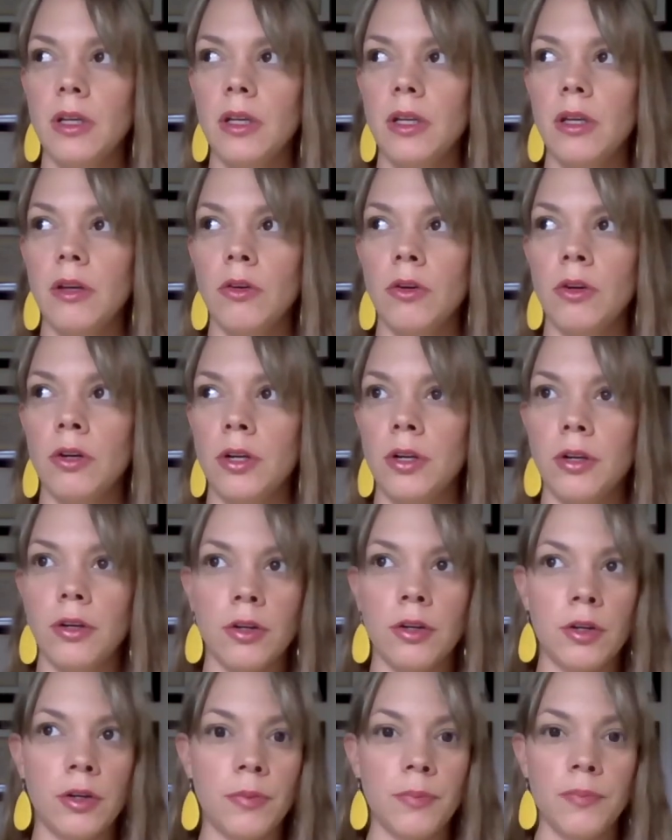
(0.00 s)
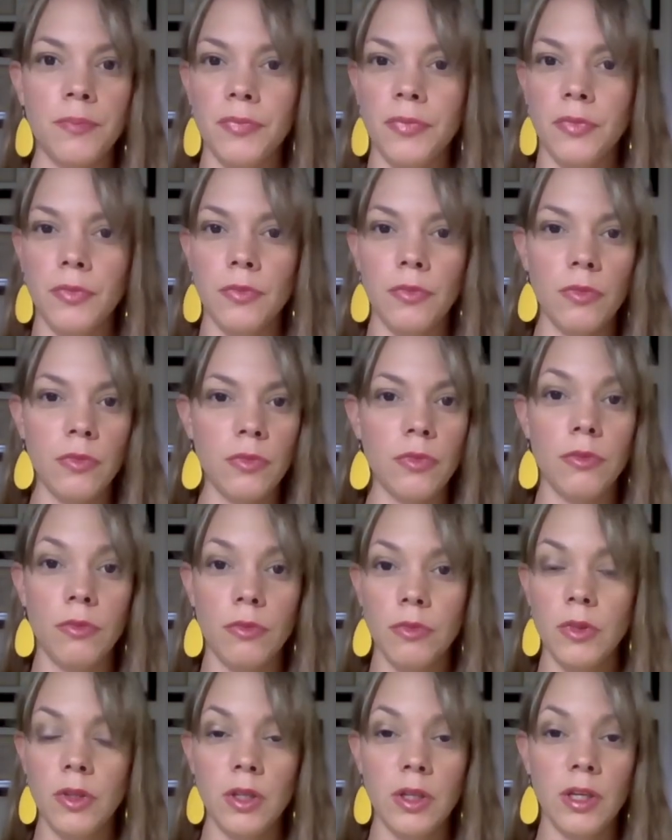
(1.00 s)
or
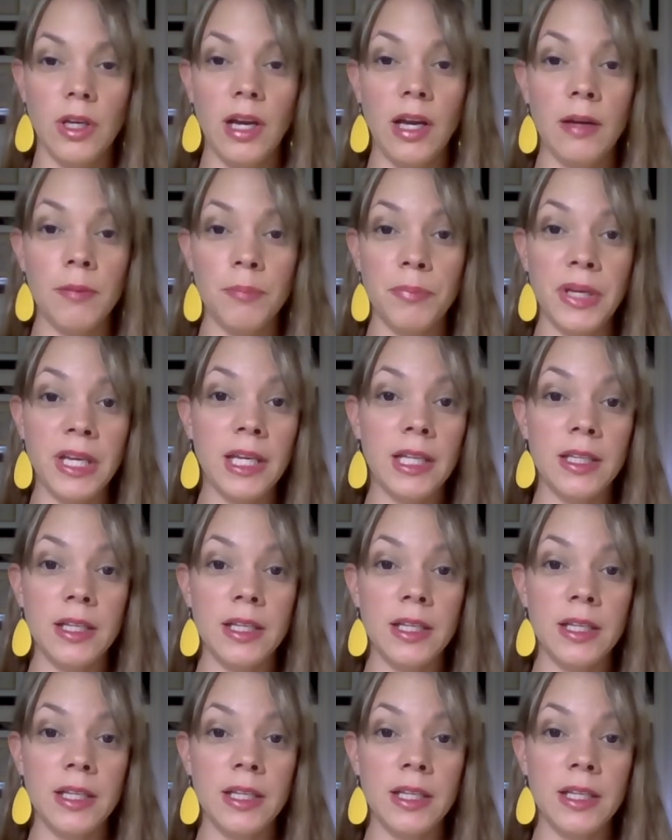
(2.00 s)
being